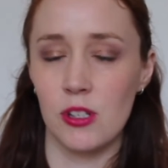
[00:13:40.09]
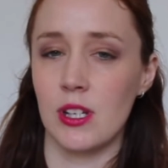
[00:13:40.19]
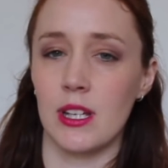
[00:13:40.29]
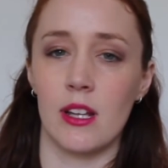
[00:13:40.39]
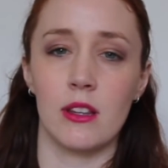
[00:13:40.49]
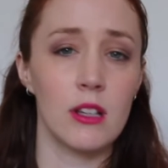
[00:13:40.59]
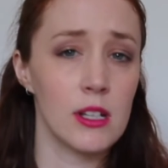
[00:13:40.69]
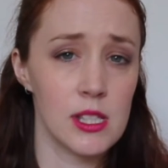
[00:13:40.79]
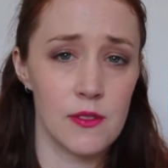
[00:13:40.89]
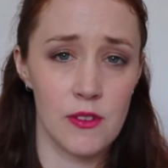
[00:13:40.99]
You can get
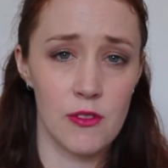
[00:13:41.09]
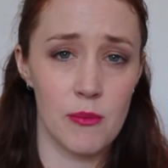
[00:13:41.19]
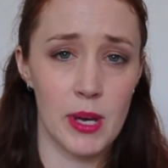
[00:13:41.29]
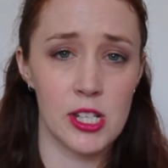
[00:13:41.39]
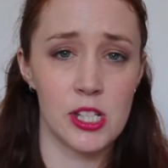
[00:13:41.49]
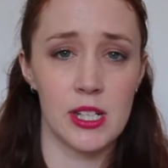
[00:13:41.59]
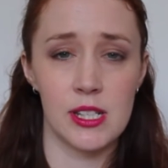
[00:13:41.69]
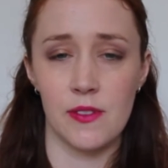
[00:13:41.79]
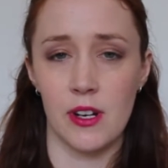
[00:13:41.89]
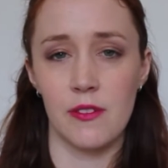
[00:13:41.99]
lots of information.
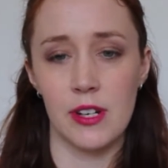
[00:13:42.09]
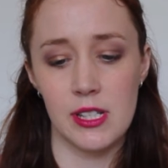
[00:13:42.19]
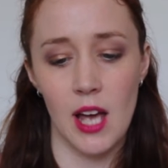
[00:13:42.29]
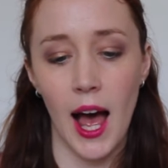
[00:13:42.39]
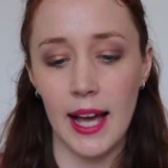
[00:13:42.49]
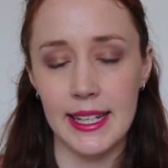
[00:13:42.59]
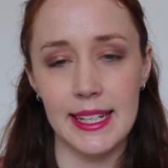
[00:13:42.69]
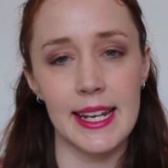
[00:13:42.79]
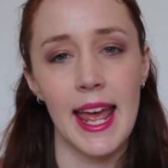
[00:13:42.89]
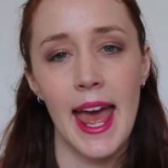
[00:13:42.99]
It's very, very
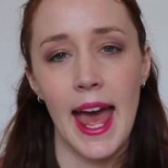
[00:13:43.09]
targeted.